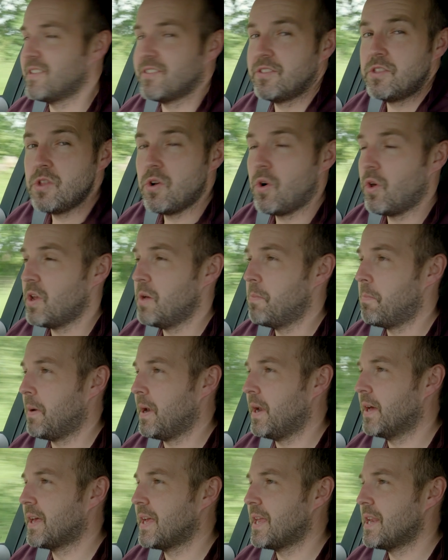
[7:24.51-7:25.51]
It's not a
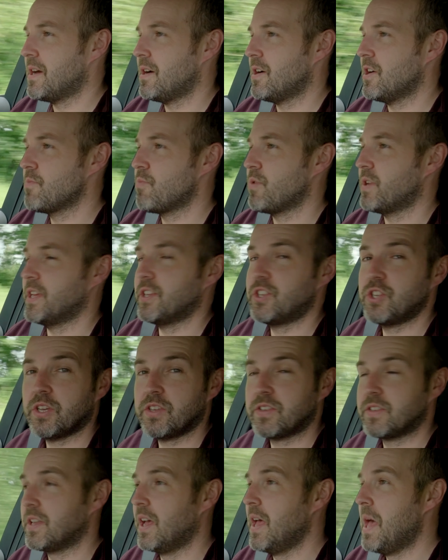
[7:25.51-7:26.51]
plug-in hybrid. It
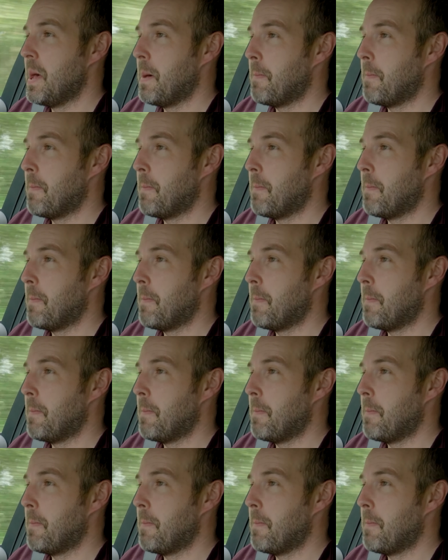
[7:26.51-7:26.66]
just